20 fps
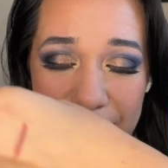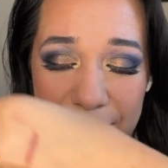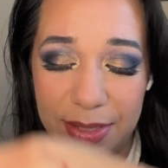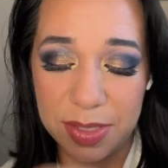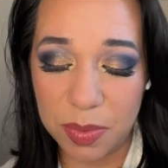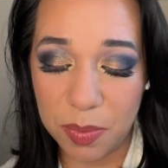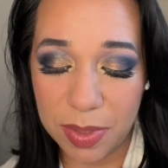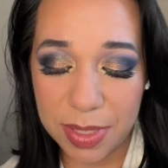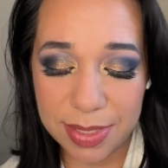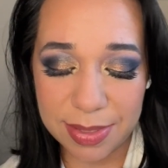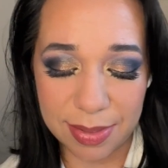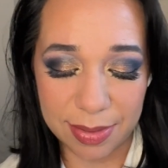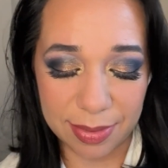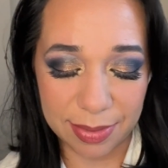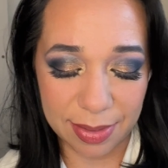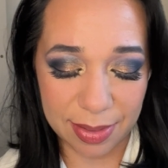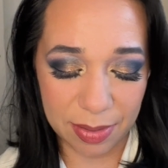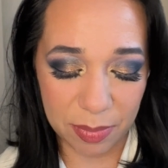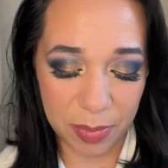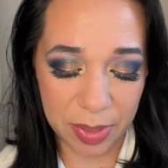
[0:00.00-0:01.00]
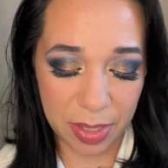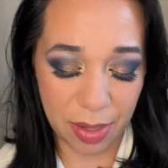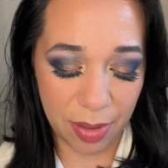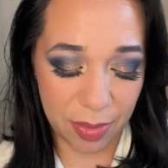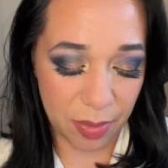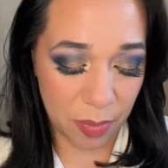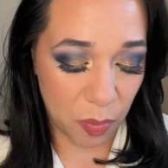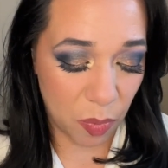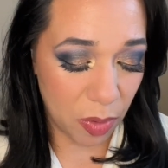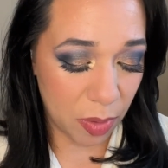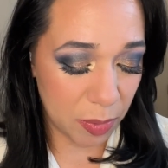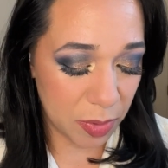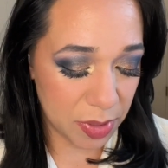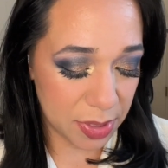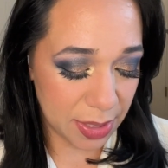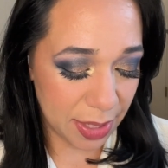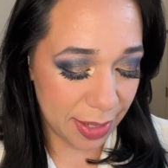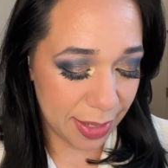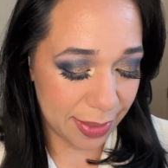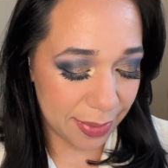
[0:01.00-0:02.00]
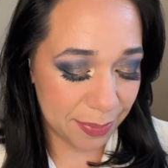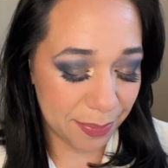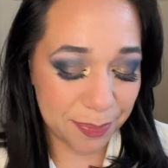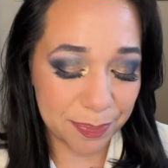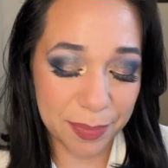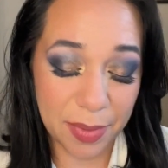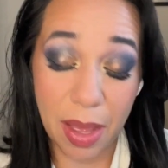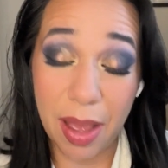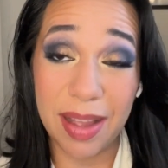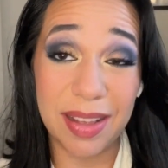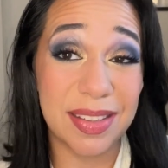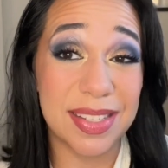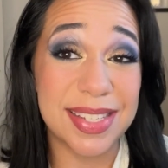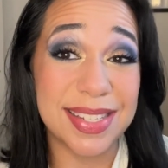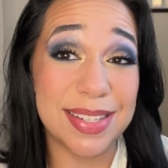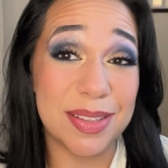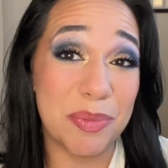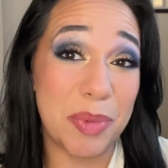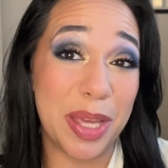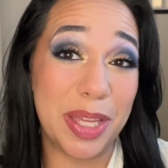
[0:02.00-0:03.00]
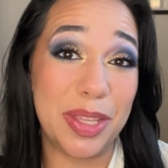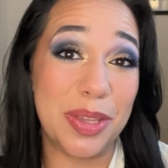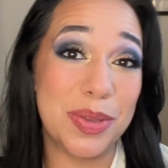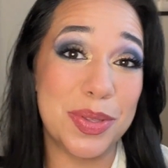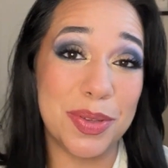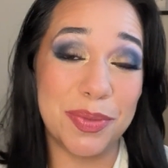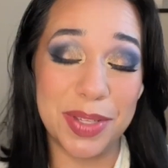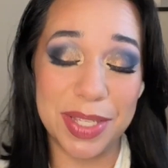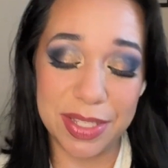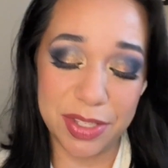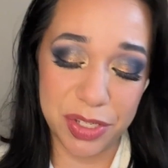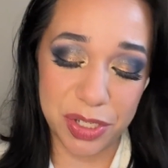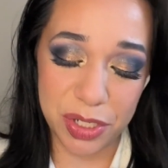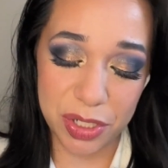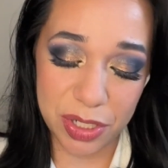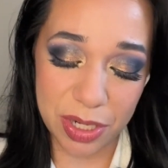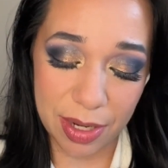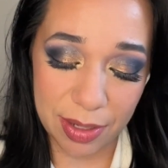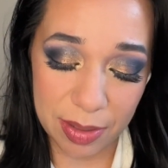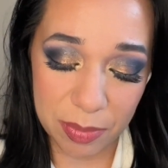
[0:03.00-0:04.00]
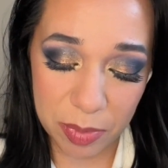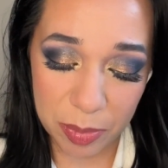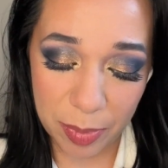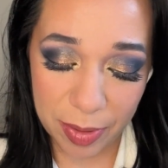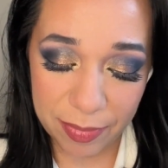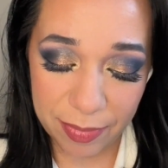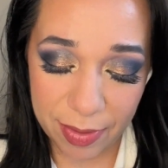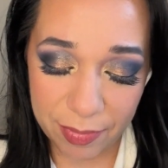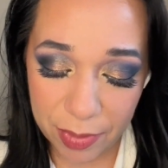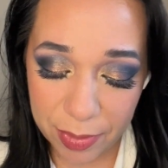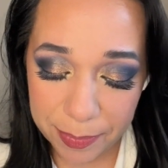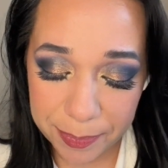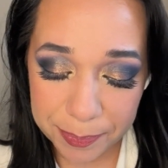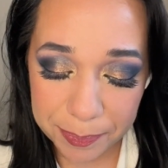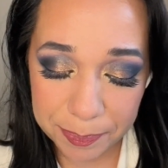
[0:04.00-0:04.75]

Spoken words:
This one is a little bit on the warmer side. I'll still make use of it. It's just not gonna be my favorite.